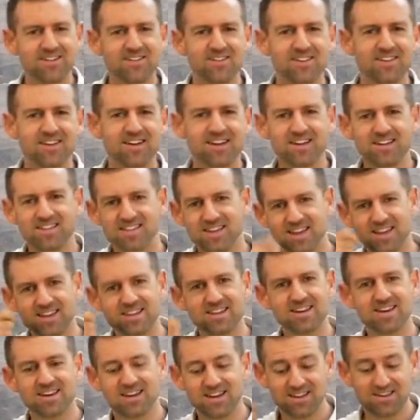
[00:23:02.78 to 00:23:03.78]
Okay,
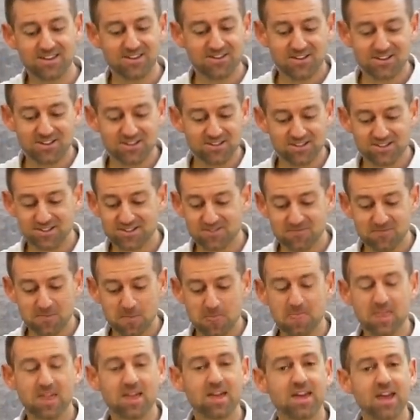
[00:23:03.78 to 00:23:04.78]
then uh, you can just
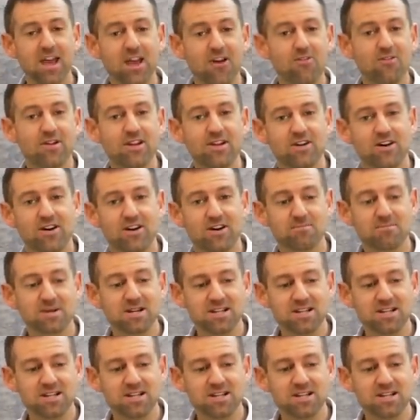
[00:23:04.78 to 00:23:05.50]
carry on.